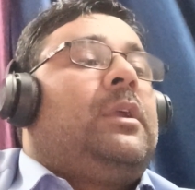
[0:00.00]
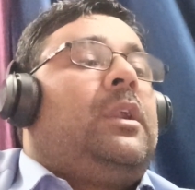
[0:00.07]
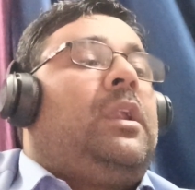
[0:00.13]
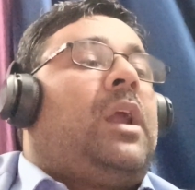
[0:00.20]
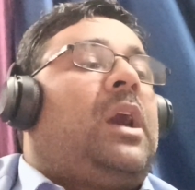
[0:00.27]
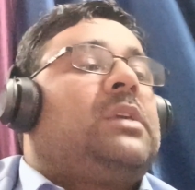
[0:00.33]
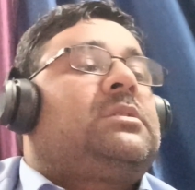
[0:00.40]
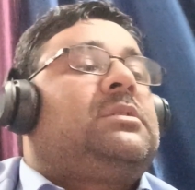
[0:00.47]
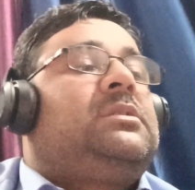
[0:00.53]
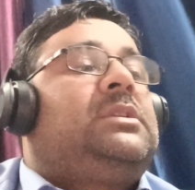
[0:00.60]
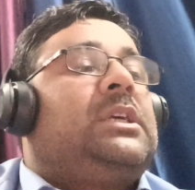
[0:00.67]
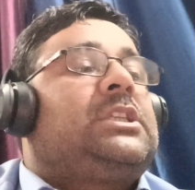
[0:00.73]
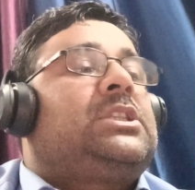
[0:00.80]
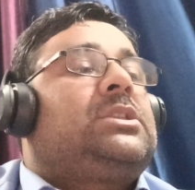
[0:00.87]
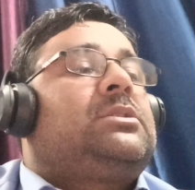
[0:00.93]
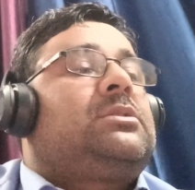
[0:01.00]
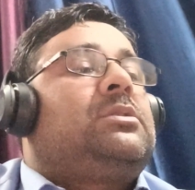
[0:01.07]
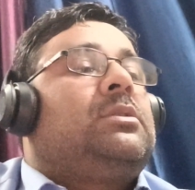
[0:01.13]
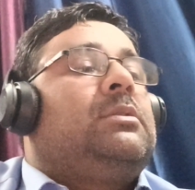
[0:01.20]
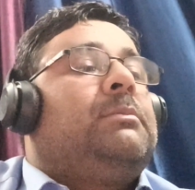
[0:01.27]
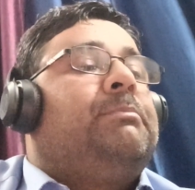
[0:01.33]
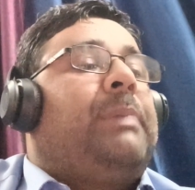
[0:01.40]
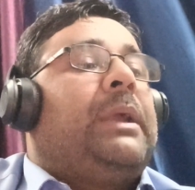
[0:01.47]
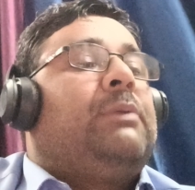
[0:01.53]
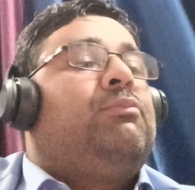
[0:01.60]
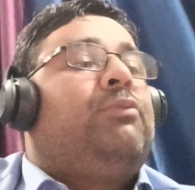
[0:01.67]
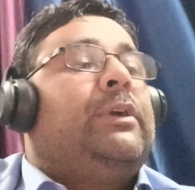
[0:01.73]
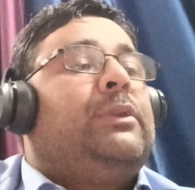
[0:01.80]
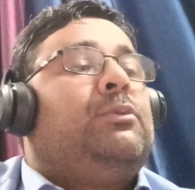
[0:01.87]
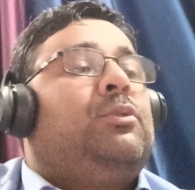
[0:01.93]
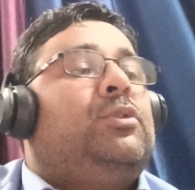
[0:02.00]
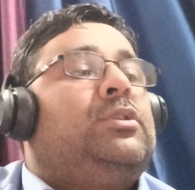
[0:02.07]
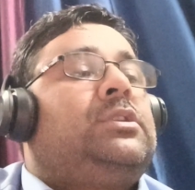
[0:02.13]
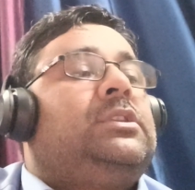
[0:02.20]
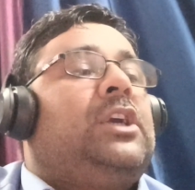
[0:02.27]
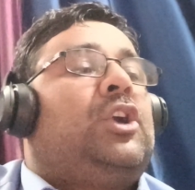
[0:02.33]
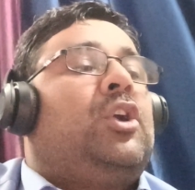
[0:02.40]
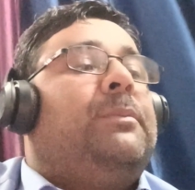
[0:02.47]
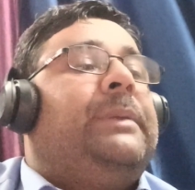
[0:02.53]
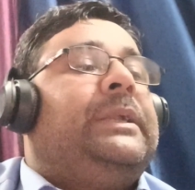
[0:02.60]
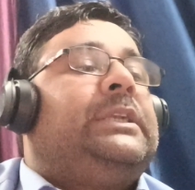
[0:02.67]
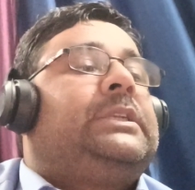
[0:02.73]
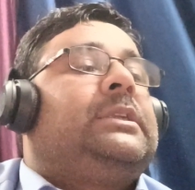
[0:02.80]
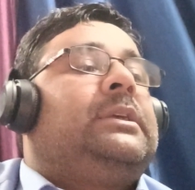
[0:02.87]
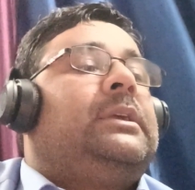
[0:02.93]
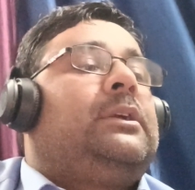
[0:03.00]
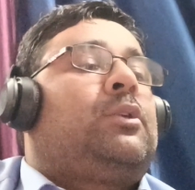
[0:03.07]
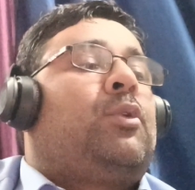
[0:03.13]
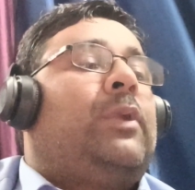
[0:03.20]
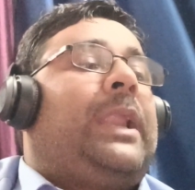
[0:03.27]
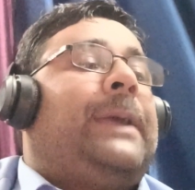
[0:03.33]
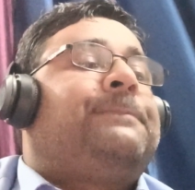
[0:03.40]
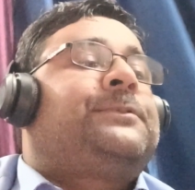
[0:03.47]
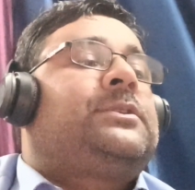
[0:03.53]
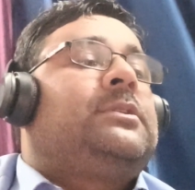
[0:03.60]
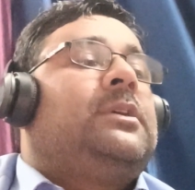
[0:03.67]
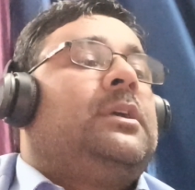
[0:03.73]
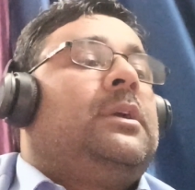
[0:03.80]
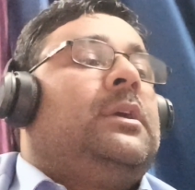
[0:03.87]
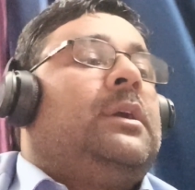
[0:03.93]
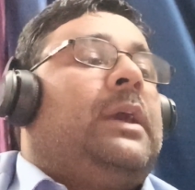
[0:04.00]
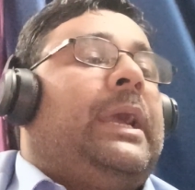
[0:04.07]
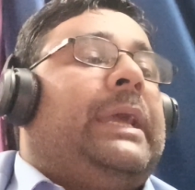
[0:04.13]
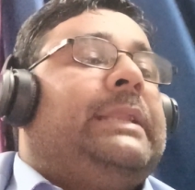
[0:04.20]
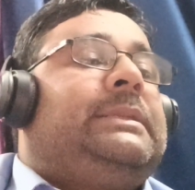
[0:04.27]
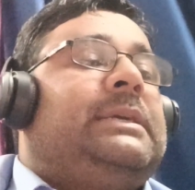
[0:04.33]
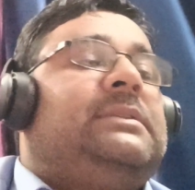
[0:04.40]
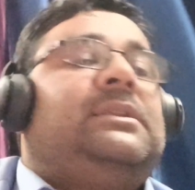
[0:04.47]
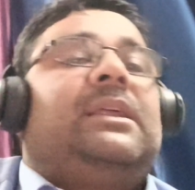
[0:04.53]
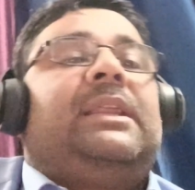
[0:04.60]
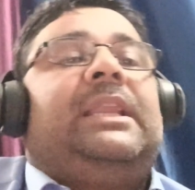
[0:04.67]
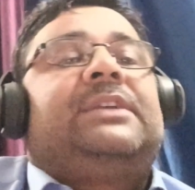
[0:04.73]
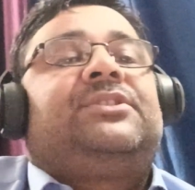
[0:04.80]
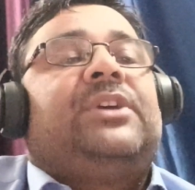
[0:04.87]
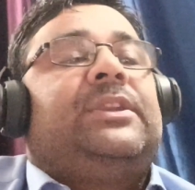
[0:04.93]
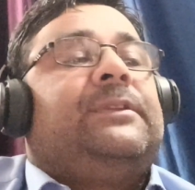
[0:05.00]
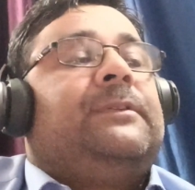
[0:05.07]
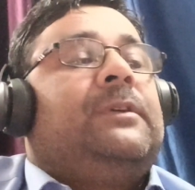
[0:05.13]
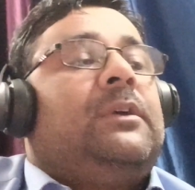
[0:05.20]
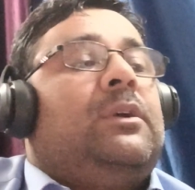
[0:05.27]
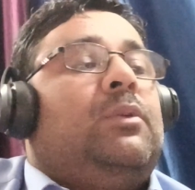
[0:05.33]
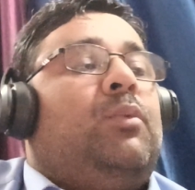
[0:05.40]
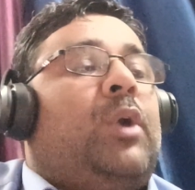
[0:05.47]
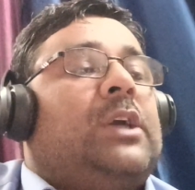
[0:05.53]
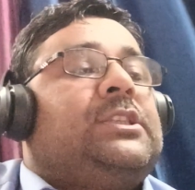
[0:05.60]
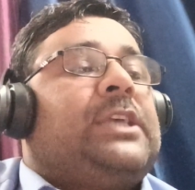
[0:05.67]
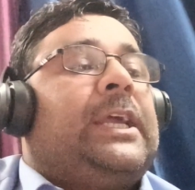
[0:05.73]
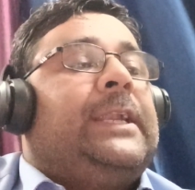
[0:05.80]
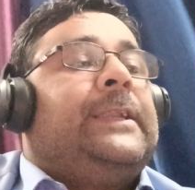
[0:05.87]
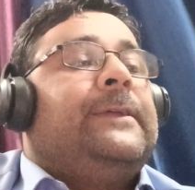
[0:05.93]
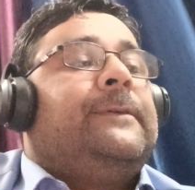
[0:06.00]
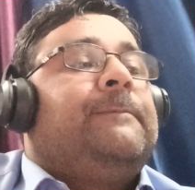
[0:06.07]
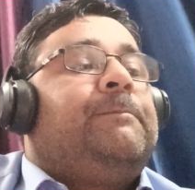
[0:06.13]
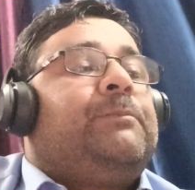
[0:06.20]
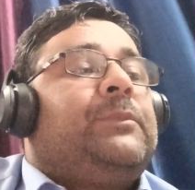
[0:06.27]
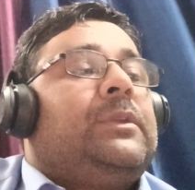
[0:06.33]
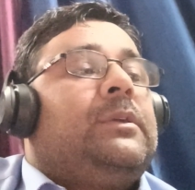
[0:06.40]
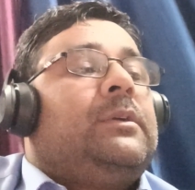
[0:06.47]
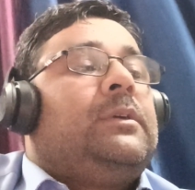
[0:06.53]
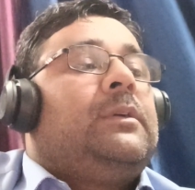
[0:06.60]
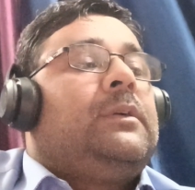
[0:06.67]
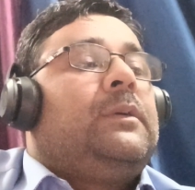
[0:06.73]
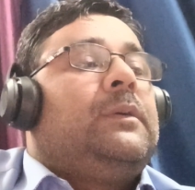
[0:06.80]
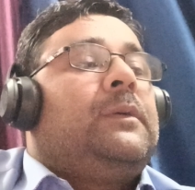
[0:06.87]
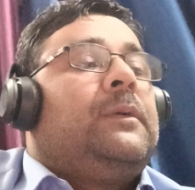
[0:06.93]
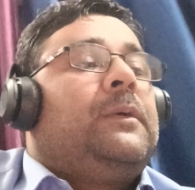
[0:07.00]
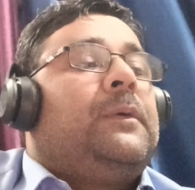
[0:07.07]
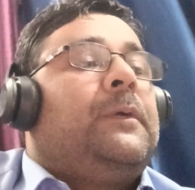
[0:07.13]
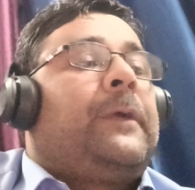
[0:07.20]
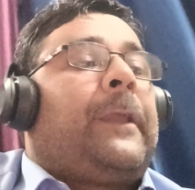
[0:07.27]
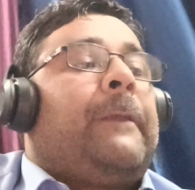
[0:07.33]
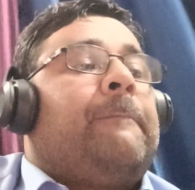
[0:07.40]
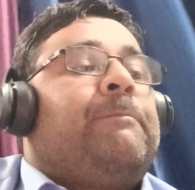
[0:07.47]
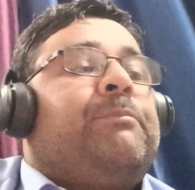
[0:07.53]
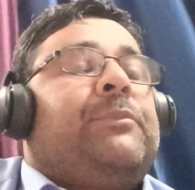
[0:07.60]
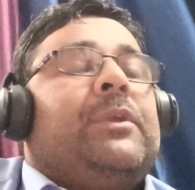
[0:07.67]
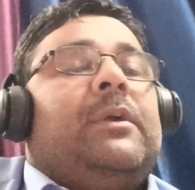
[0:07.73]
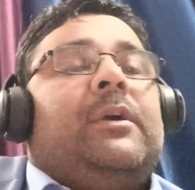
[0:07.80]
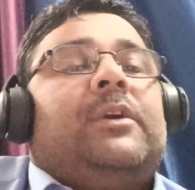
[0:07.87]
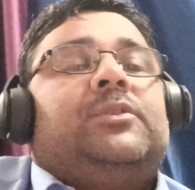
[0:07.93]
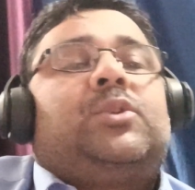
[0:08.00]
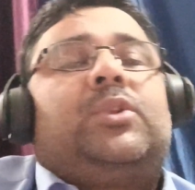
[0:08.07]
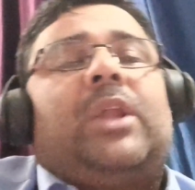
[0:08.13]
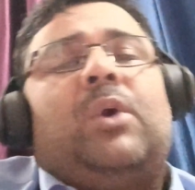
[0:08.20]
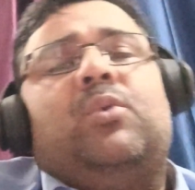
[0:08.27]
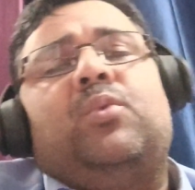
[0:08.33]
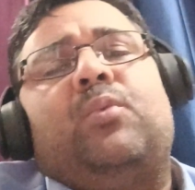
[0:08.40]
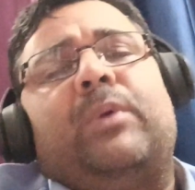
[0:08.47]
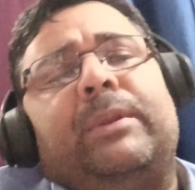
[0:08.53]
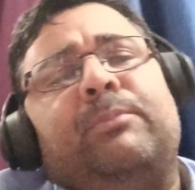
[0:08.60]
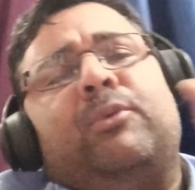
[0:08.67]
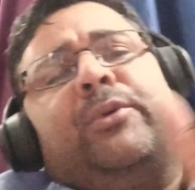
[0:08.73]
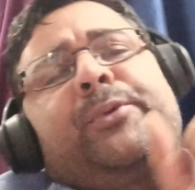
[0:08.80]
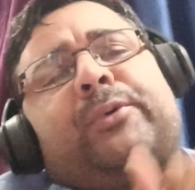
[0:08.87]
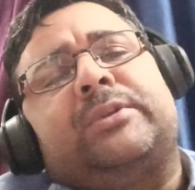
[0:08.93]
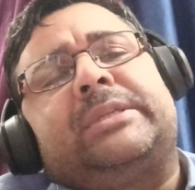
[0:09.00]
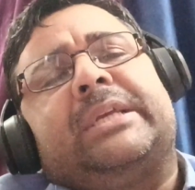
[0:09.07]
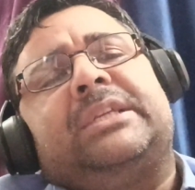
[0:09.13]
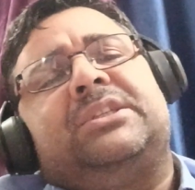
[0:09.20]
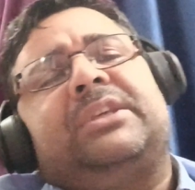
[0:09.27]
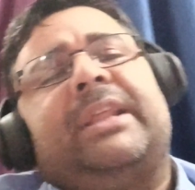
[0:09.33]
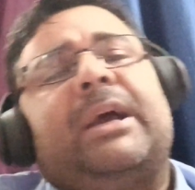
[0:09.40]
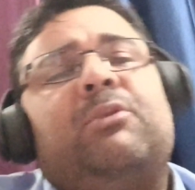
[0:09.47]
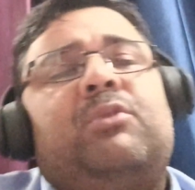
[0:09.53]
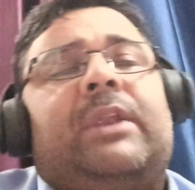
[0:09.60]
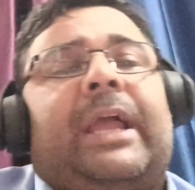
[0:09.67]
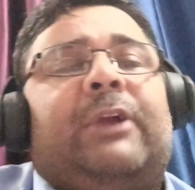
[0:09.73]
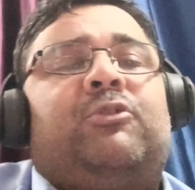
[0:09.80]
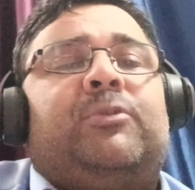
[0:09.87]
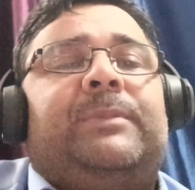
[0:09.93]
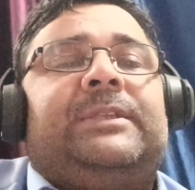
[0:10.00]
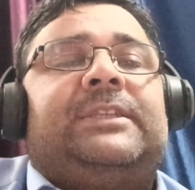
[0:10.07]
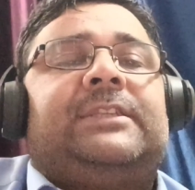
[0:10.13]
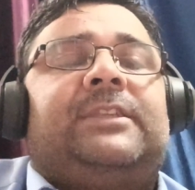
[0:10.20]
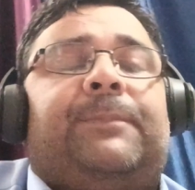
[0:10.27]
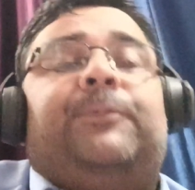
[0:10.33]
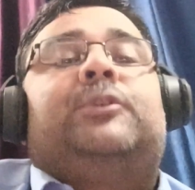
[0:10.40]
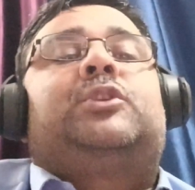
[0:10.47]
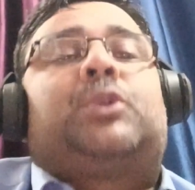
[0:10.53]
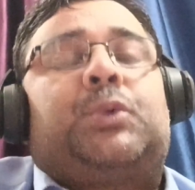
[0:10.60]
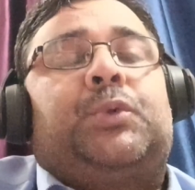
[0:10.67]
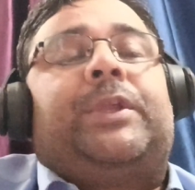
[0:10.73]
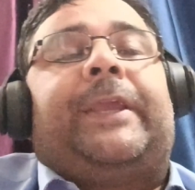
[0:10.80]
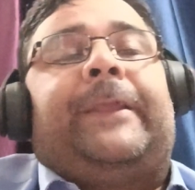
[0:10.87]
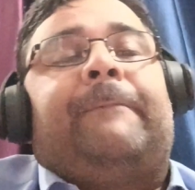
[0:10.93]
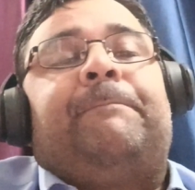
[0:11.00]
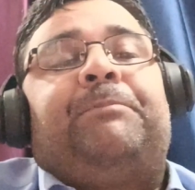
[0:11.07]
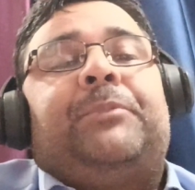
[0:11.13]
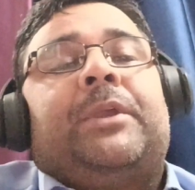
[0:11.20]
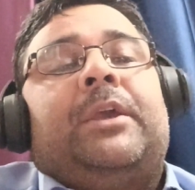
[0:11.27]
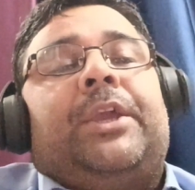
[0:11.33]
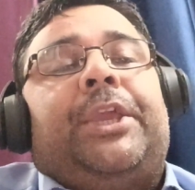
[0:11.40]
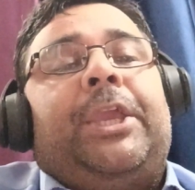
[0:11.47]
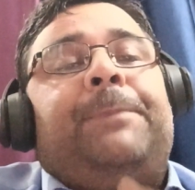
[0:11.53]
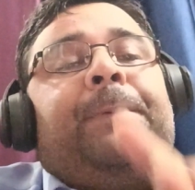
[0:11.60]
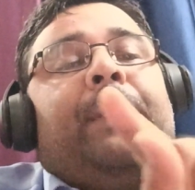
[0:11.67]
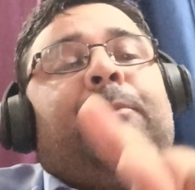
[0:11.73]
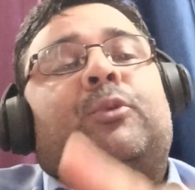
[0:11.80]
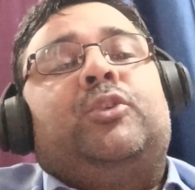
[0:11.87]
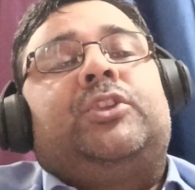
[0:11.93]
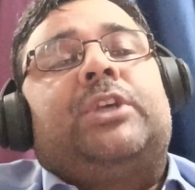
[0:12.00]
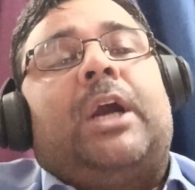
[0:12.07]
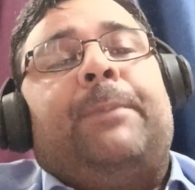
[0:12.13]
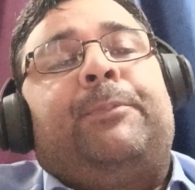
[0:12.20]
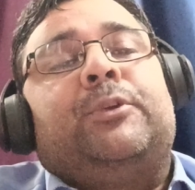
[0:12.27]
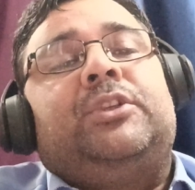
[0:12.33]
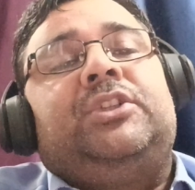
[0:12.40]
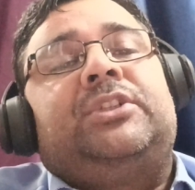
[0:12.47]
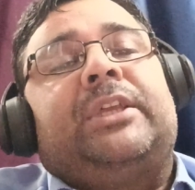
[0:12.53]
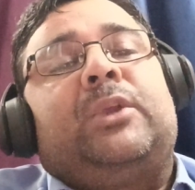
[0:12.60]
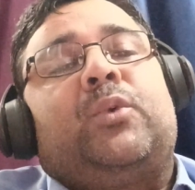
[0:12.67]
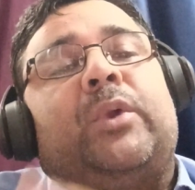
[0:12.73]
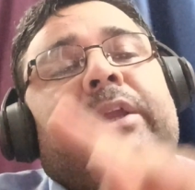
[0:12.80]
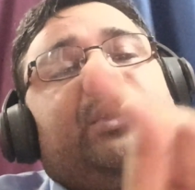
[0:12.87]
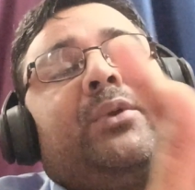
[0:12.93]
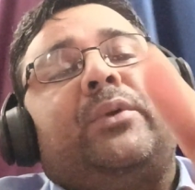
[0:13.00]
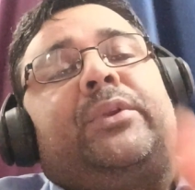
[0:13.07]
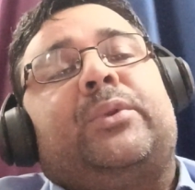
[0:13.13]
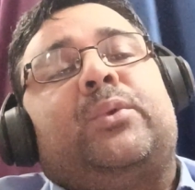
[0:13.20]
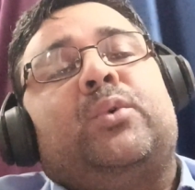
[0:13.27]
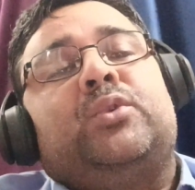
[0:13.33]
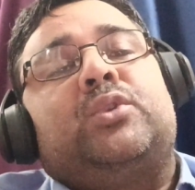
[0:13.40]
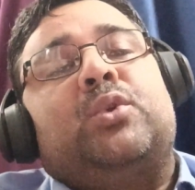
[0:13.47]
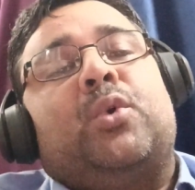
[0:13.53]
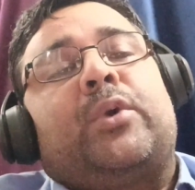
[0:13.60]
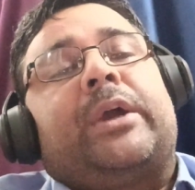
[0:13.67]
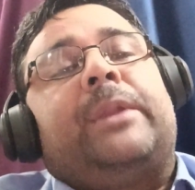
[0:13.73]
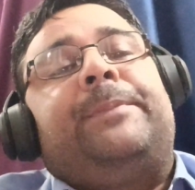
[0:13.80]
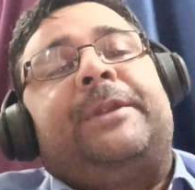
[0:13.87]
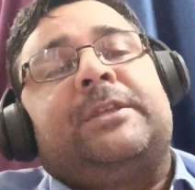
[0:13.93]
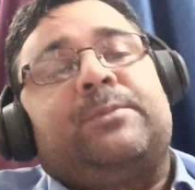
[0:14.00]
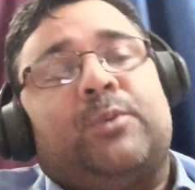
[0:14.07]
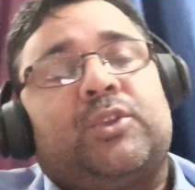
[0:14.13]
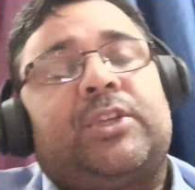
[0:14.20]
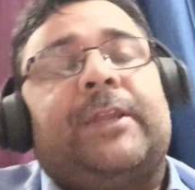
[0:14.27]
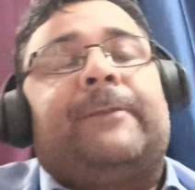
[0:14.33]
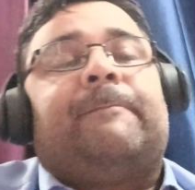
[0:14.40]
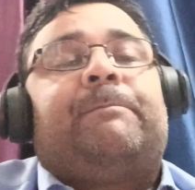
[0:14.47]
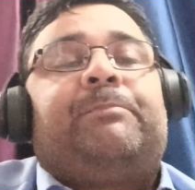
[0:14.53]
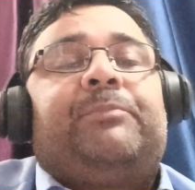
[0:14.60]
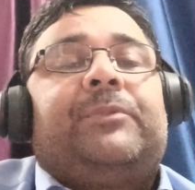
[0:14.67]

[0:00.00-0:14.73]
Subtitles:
lost just by one vote. The government collapsed and general election was held. Okay. So now one more question is there I would like to mention. Suppose today, if opposition going to introduce no confidence motion,